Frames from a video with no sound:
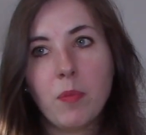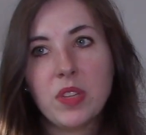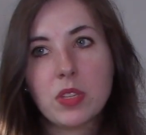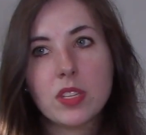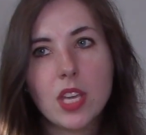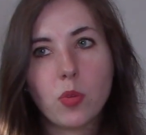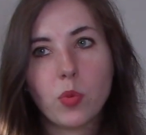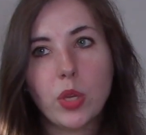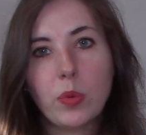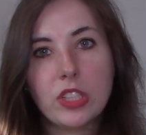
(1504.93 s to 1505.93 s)
This was a
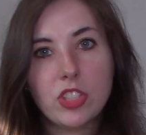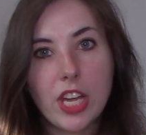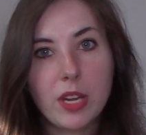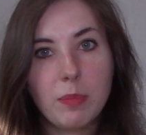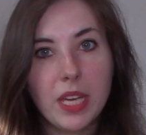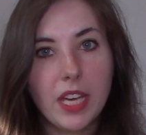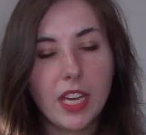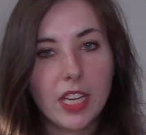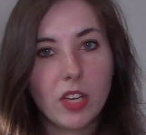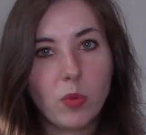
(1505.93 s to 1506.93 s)
read with Jenna
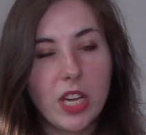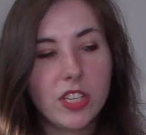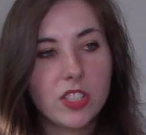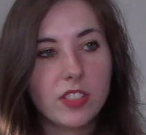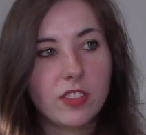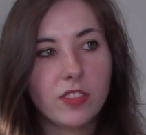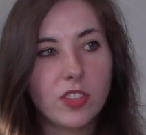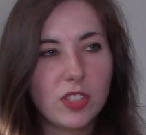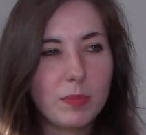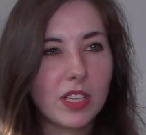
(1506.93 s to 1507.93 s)
pick, which
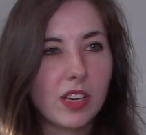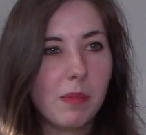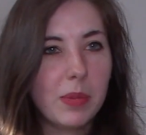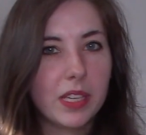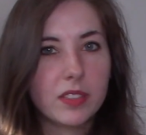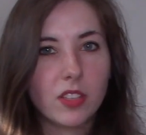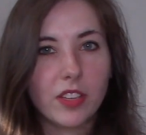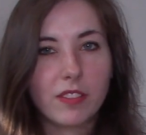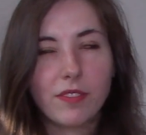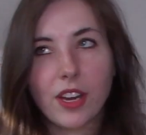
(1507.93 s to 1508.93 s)
those book club picks are
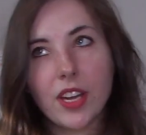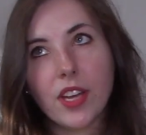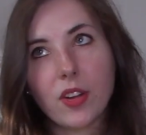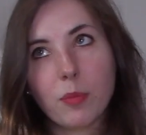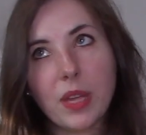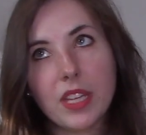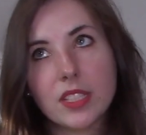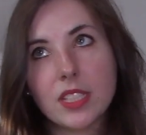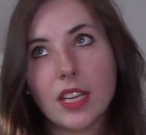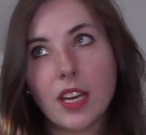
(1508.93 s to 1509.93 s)
like very hit or miss.